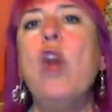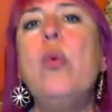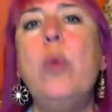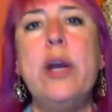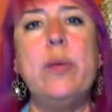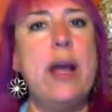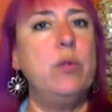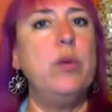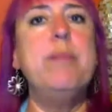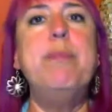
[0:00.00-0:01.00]
the way
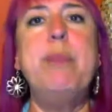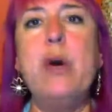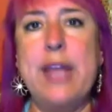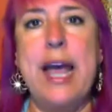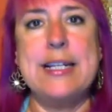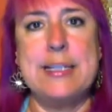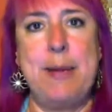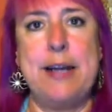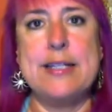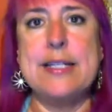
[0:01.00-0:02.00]
around with both
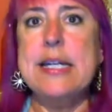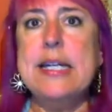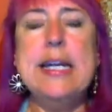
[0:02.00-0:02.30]
aspects.